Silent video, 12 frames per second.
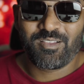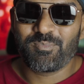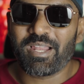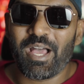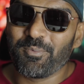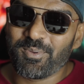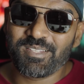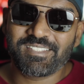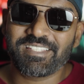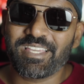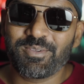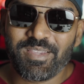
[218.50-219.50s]
but I wouldn't
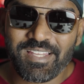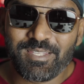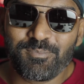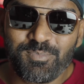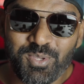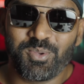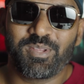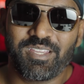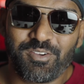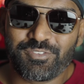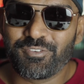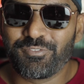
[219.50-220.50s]
say you get the
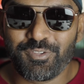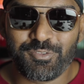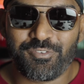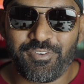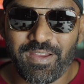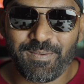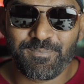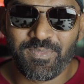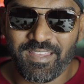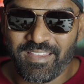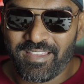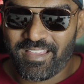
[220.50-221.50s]
beauty of the full frame
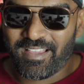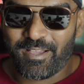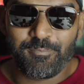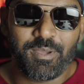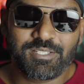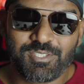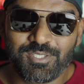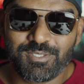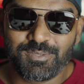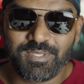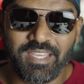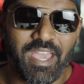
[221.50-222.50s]
compared
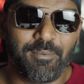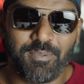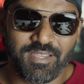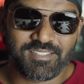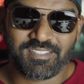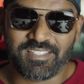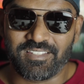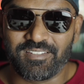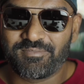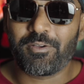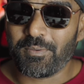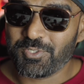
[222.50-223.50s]
to the
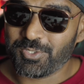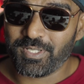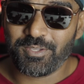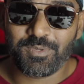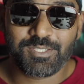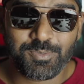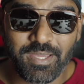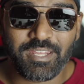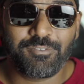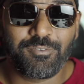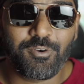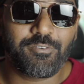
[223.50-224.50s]
APS-C. Now I'm shooting with
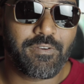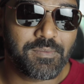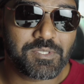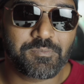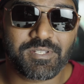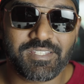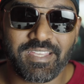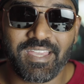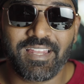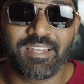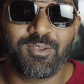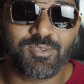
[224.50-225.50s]
24 frames per
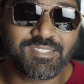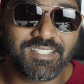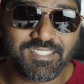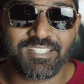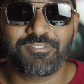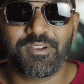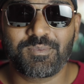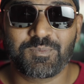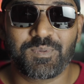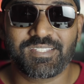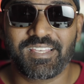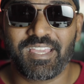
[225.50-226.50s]
second and not 60 frames
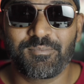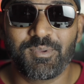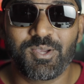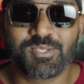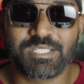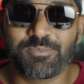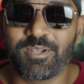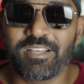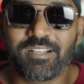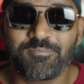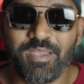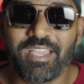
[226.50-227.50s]
per second because I want
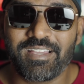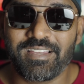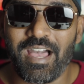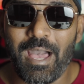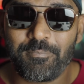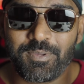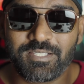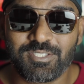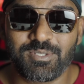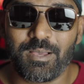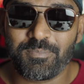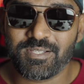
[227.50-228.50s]
to make an apple
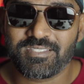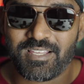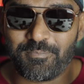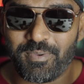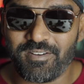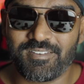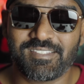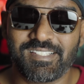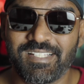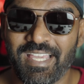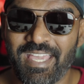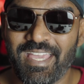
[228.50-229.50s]
to apples
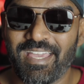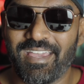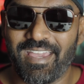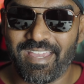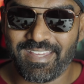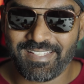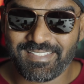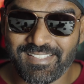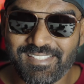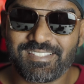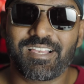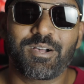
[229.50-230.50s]
comparison, and
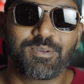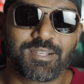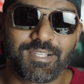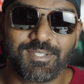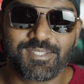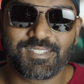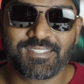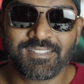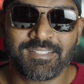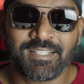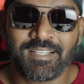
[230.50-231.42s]
this is how it looks.